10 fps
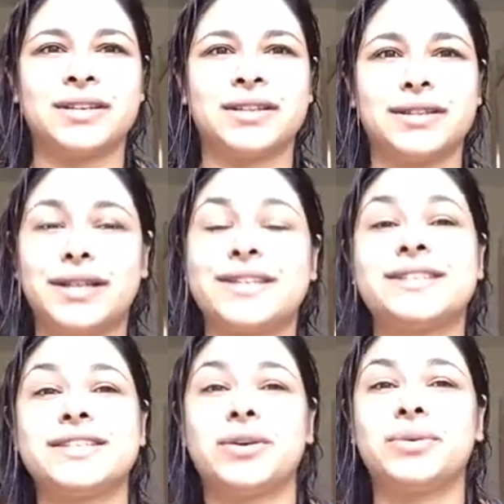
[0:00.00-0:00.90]
there's
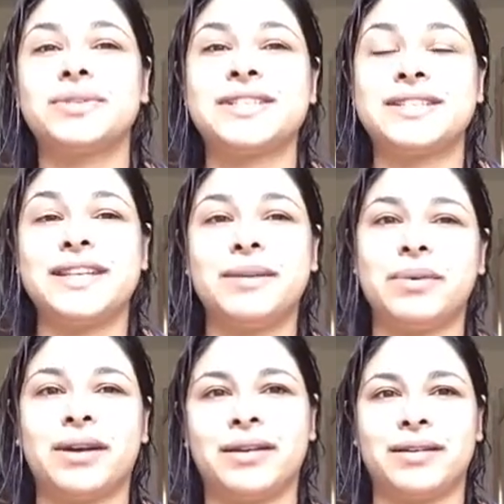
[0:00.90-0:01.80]
this whole
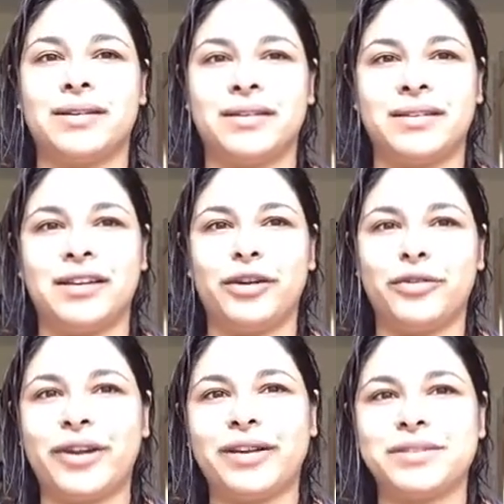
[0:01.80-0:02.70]
stigma
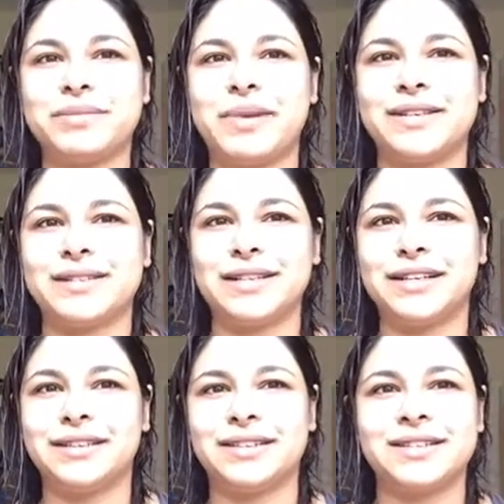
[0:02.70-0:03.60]
around mental
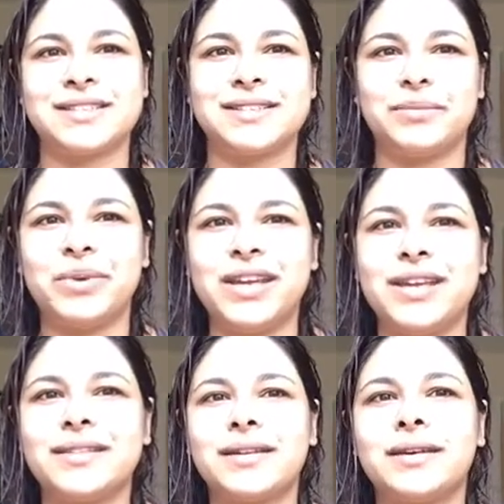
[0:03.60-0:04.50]
illness. We
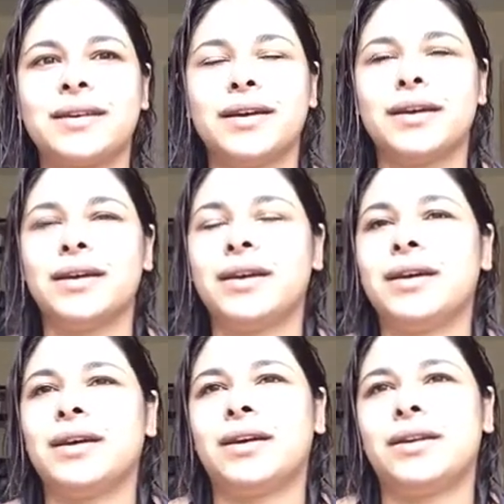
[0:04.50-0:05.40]
either
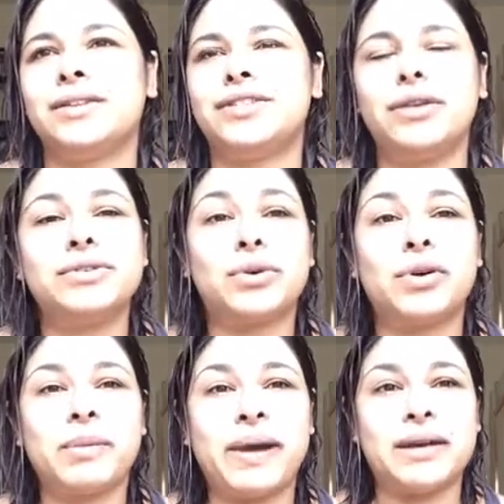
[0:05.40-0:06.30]
don't
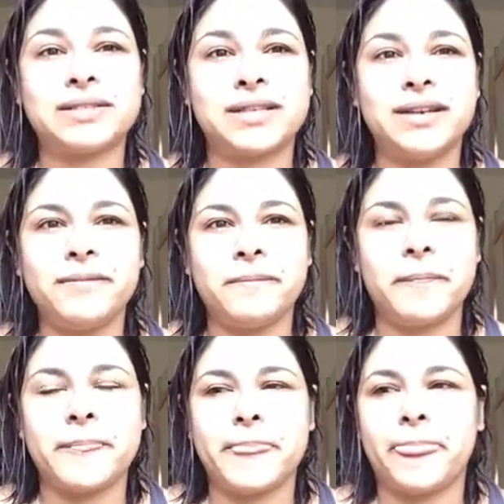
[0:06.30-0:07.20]
talk about it,
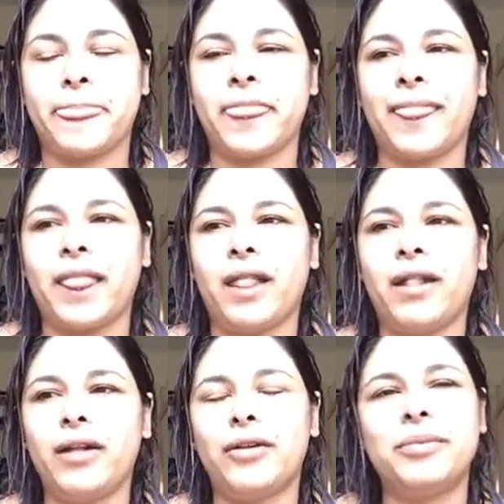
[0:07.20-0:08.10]

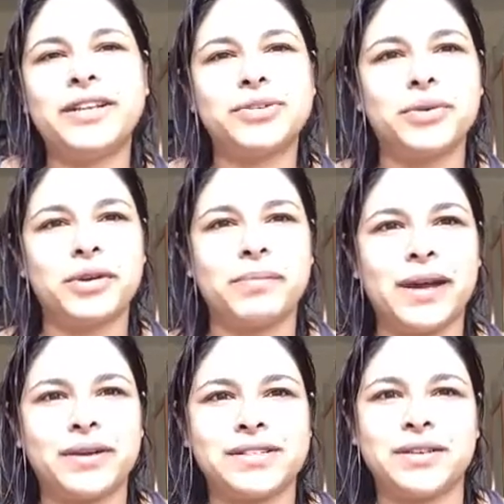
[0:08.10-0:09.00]
or we talk
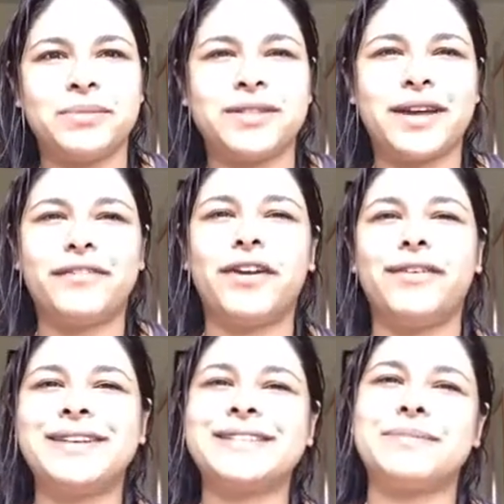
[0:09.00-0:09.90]
about it with that
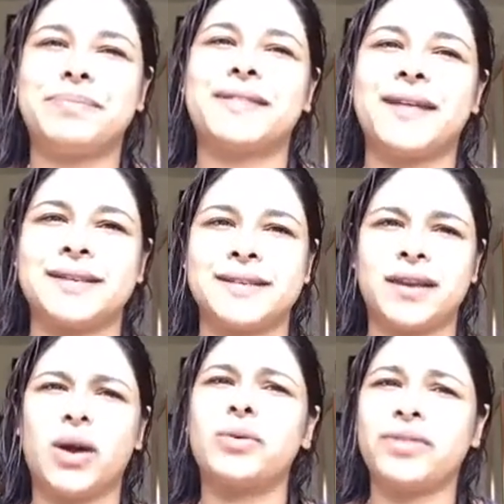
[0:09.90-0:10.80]
very
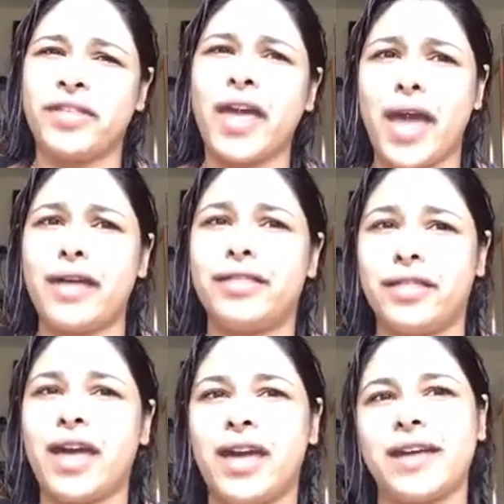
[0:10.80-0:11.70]
sympathetic, oh, there,
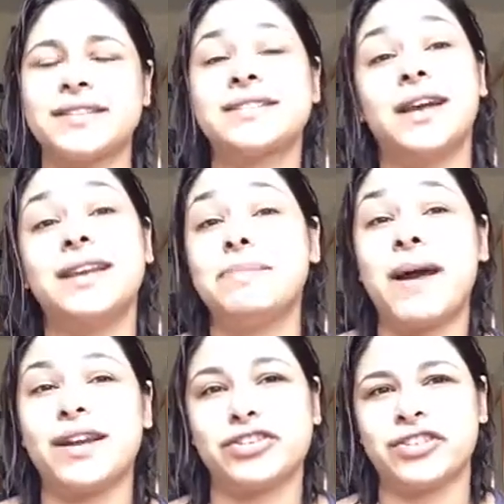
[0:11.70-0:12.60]
slightly
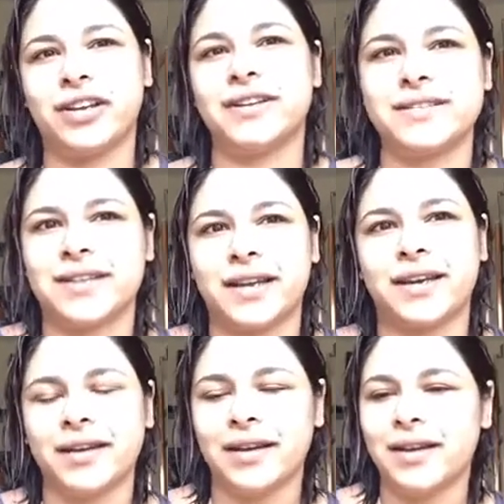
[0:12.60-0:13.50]

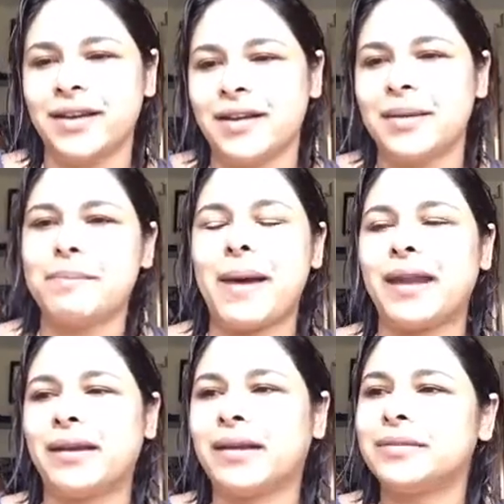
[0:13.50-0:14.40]
patronising
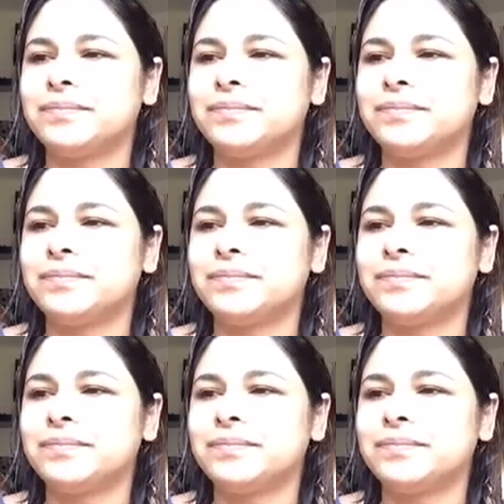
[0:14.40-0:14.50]
manner.